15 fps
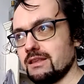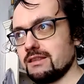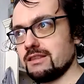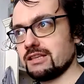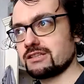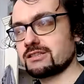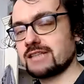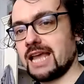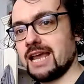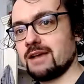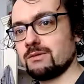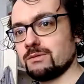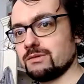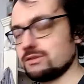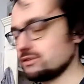
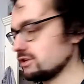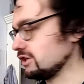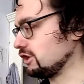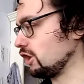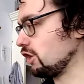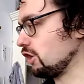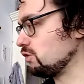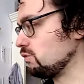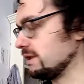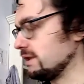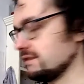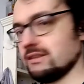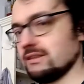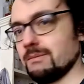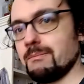sounds go with
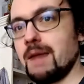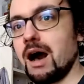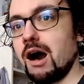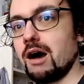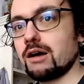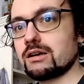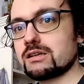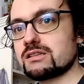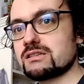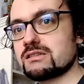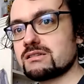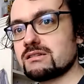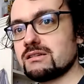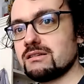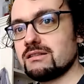the marks
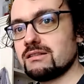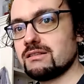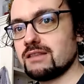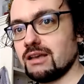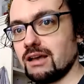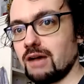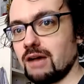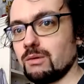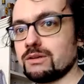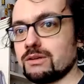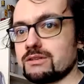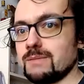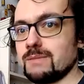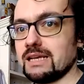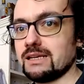that I want
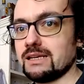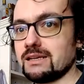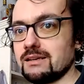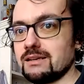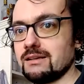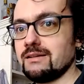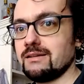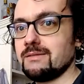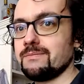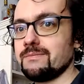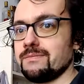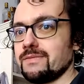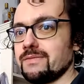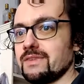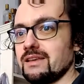to make.
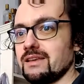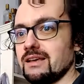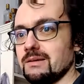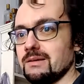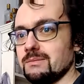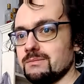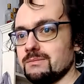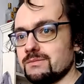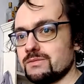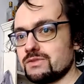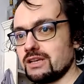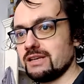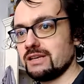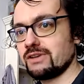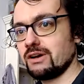So
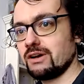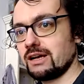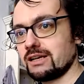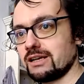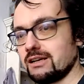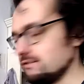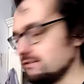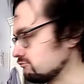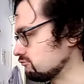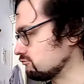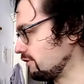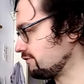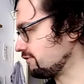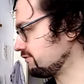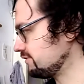you've got a kind of
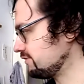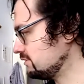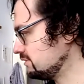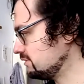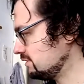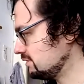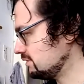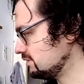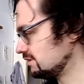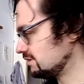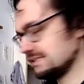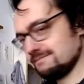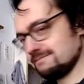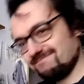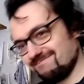rough
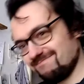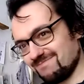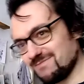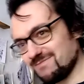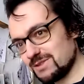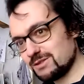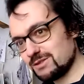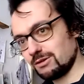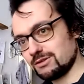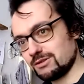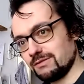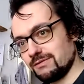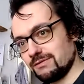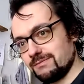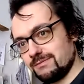sort of
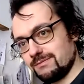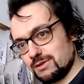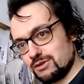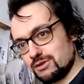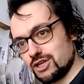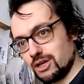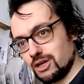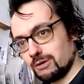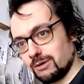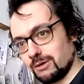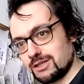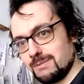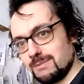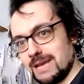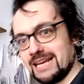chunk
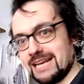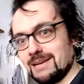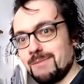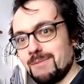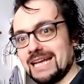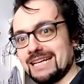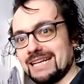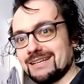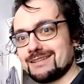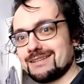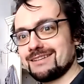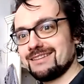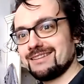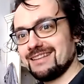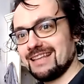to make in paint,
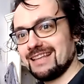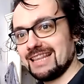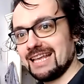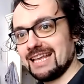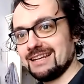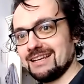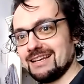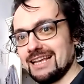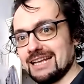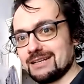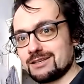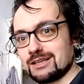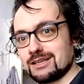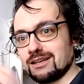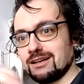and then
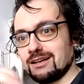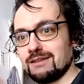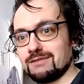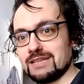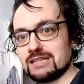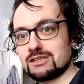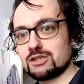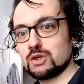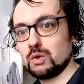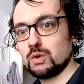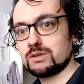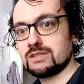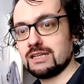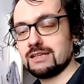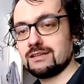it's a kind of
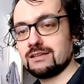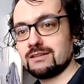distorted,